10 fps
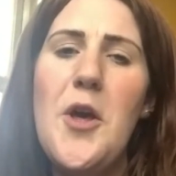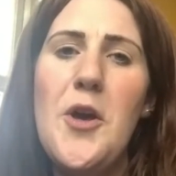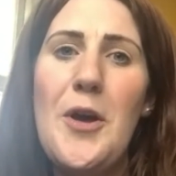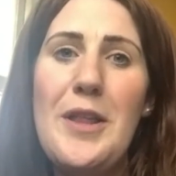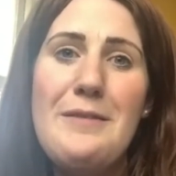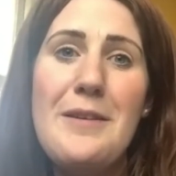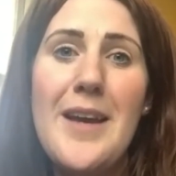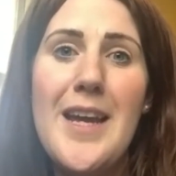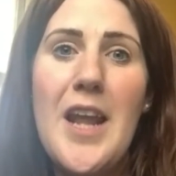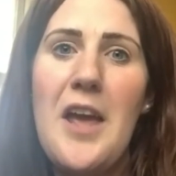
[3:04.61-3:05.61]
got through it,
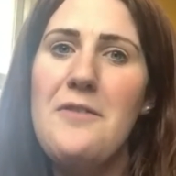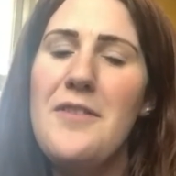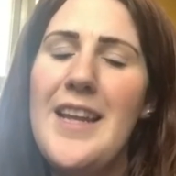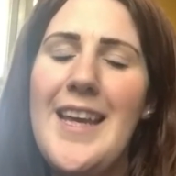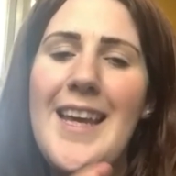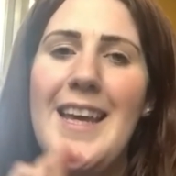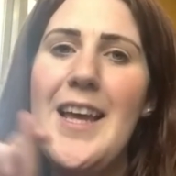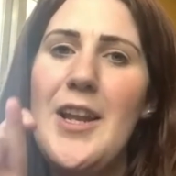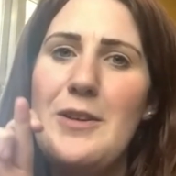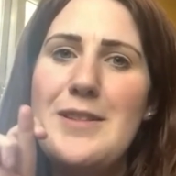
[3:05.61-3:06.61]
and hopefully
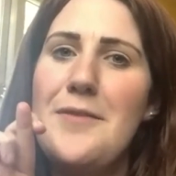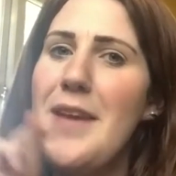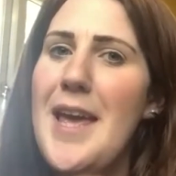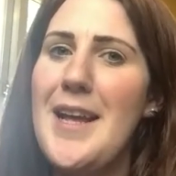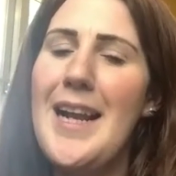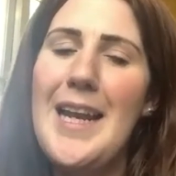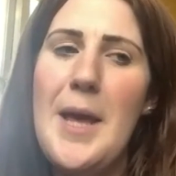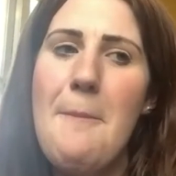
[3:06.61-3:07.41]
lots of clear